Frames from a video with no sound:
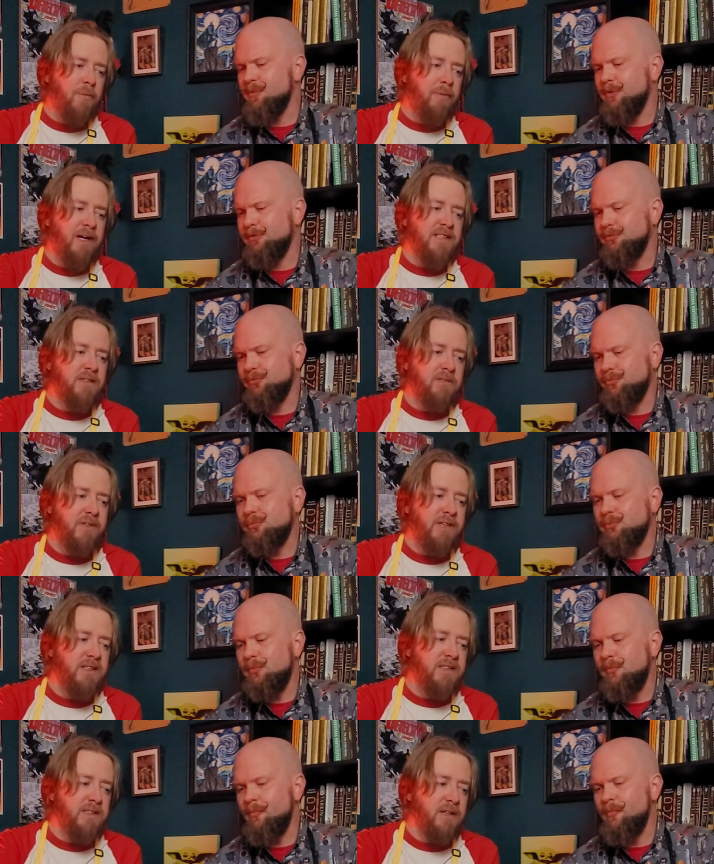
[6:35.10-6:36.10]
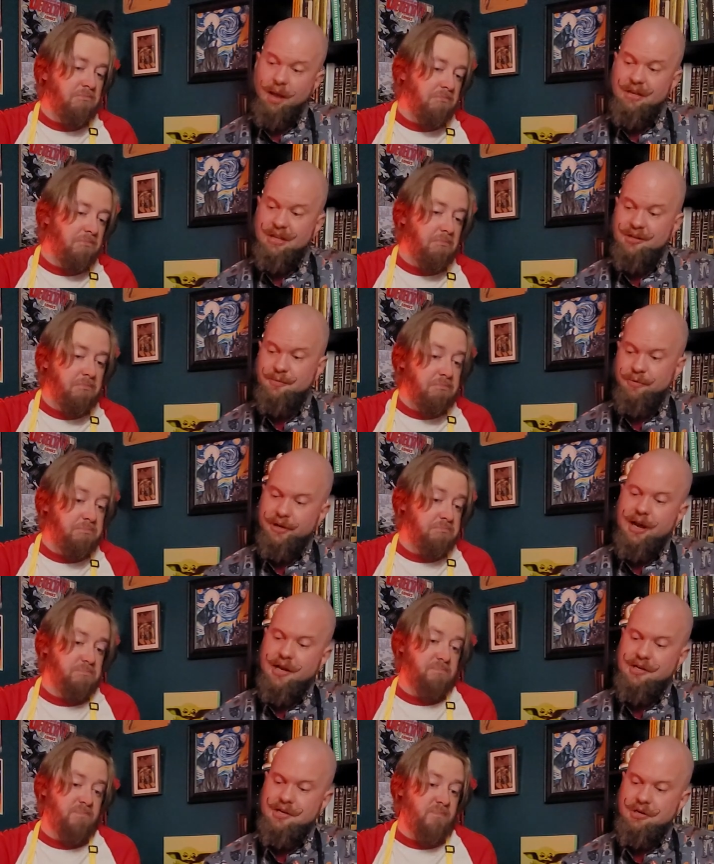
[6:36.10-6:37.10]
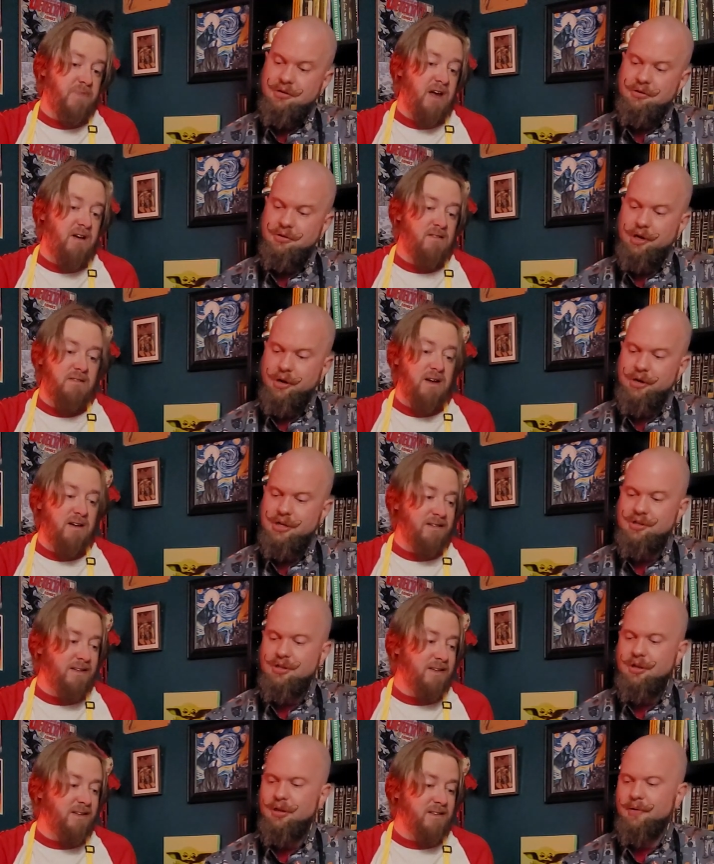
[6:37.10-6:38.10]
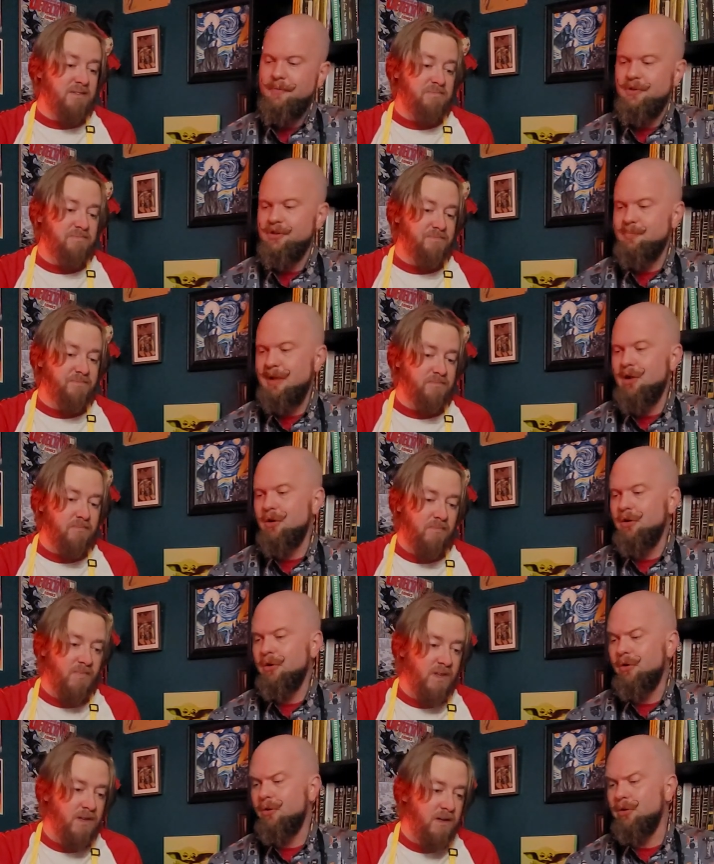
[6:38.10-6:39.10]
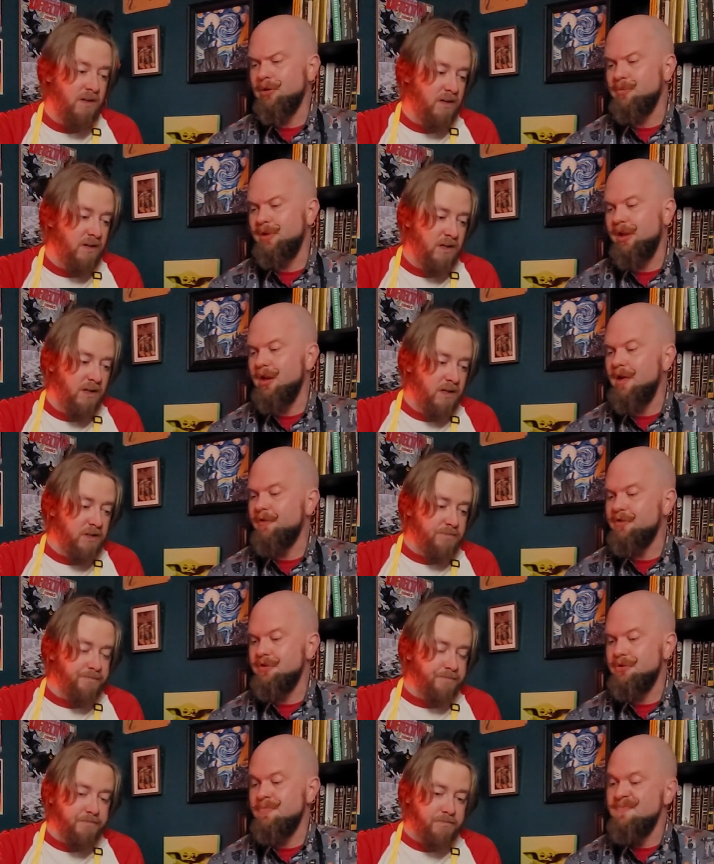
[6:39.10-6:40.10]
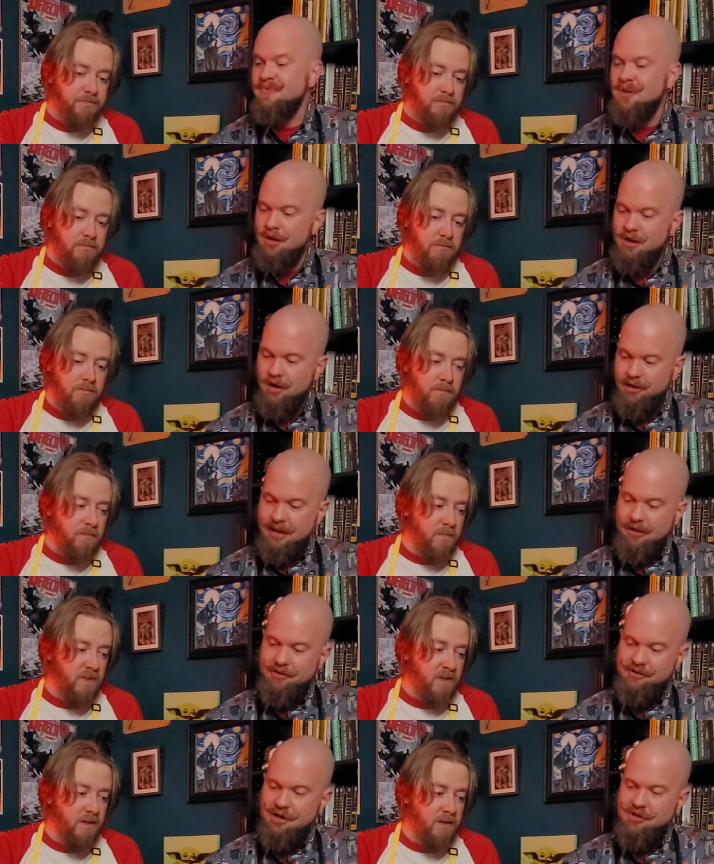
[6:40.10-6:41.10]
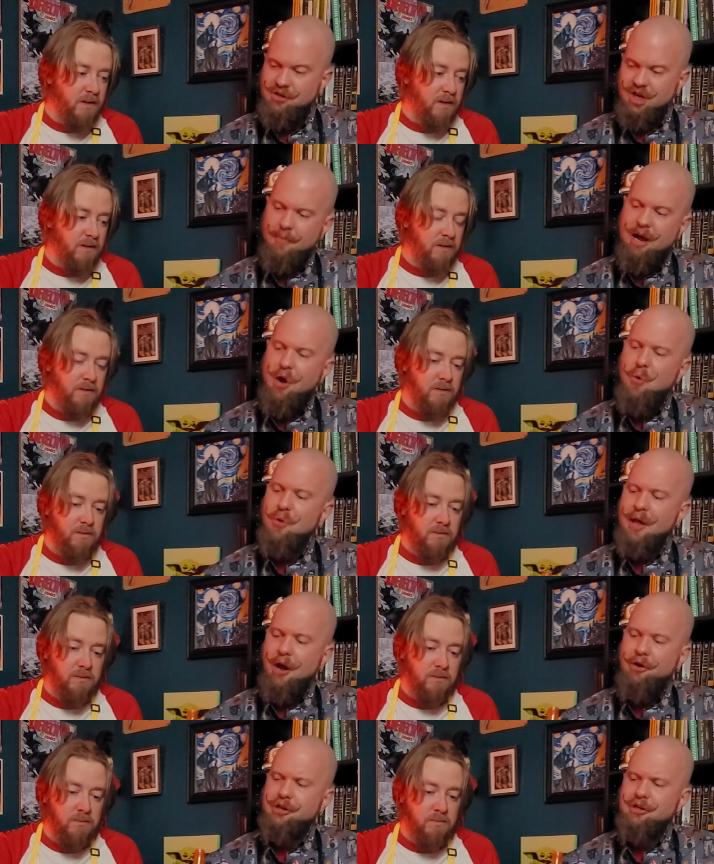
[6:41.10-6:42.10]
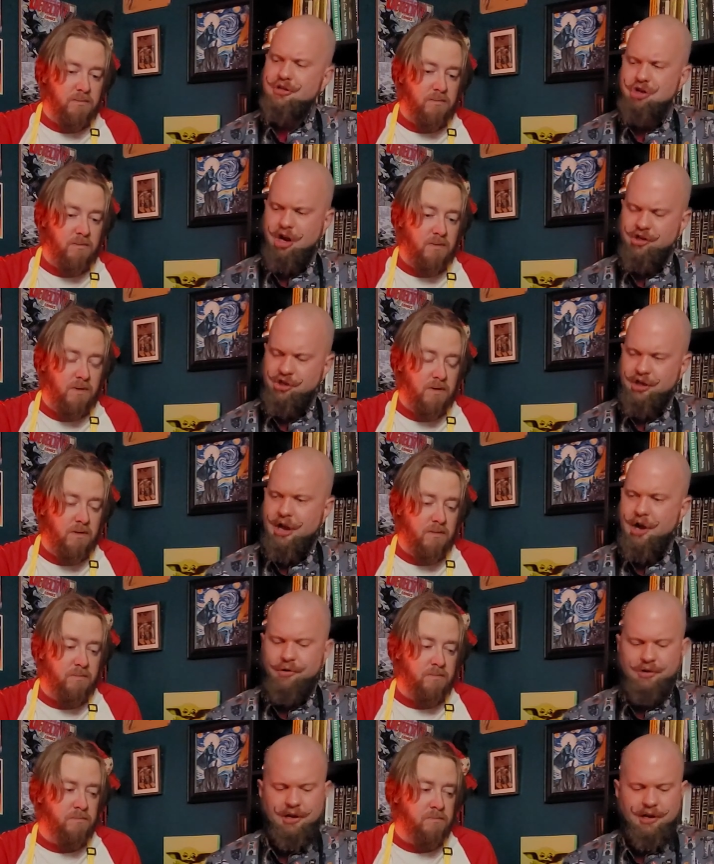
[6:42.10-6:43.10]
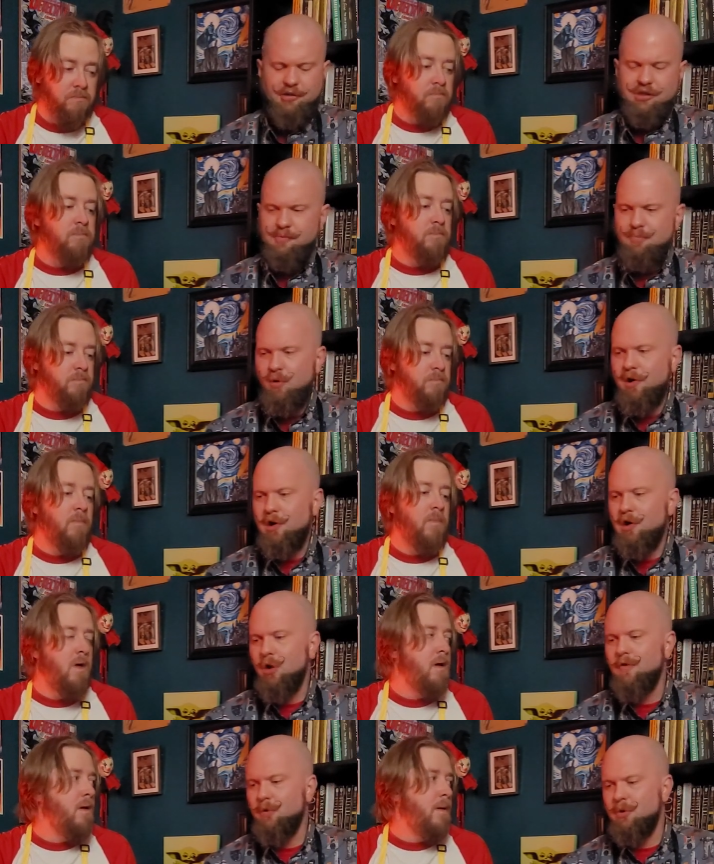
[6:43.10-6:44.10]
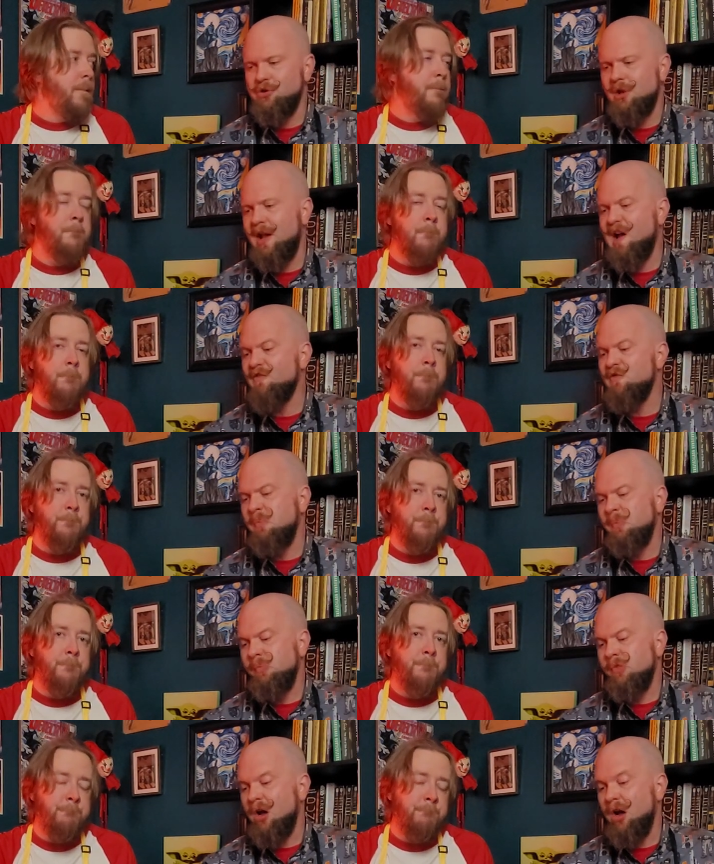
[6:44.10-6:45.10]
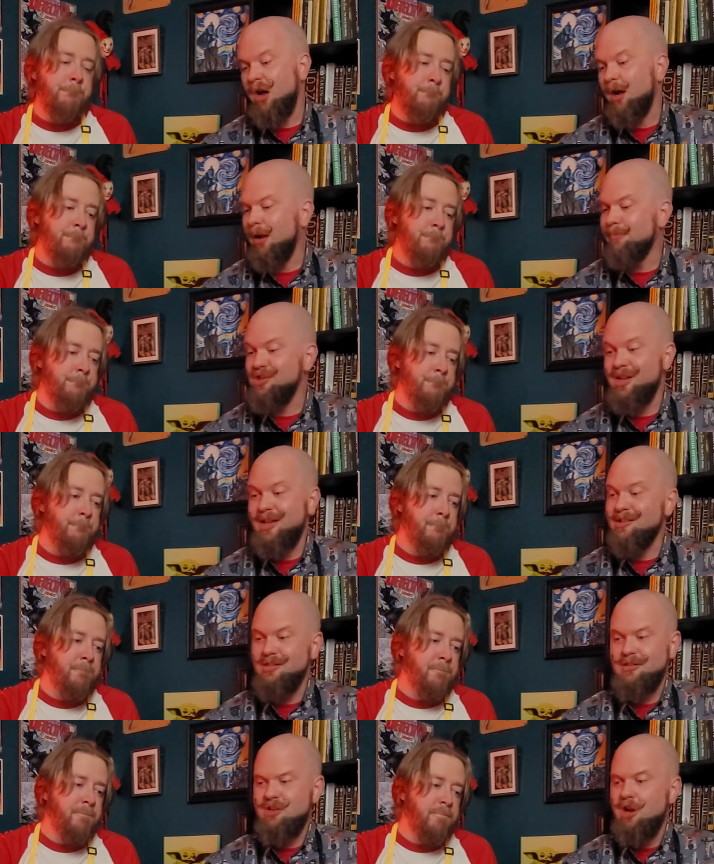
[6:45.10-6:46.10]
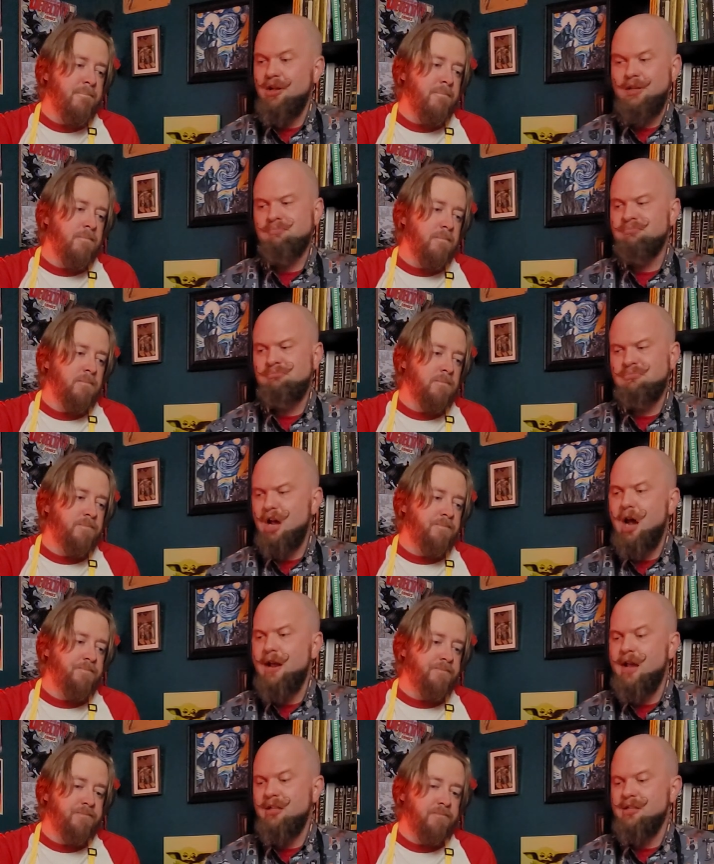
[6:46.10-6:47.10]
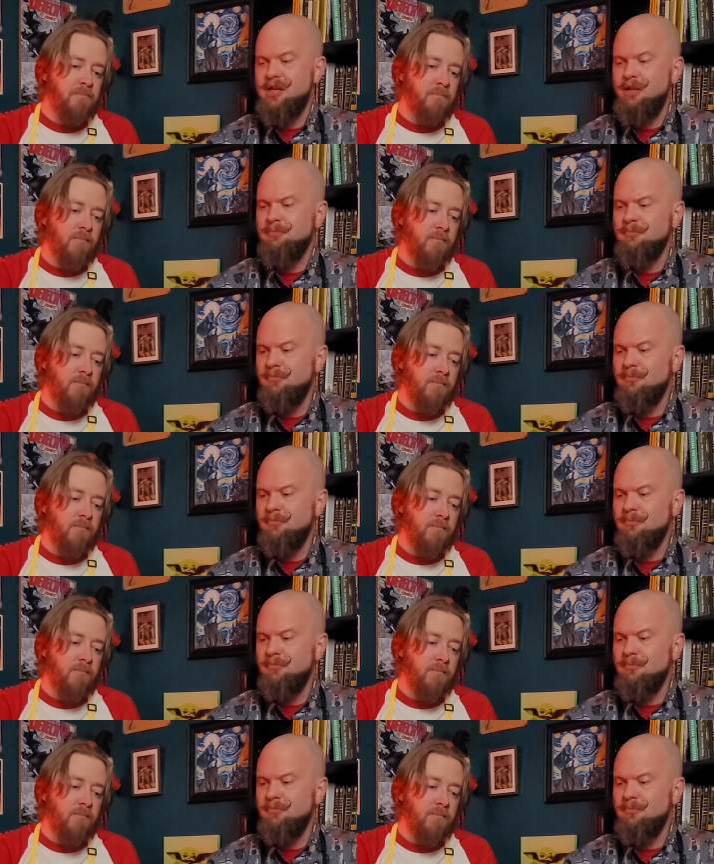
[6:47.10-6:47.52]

Speaker 1: plastic rings. Uh,
Speaker 2: I mean, that's pretty ideal. You know, it's yeah. the, the spout hole is big enough to allow the sauce to come out without it gushing out and just pouring all over what you have. Uh, I'd say that's a solid 9 out of 10.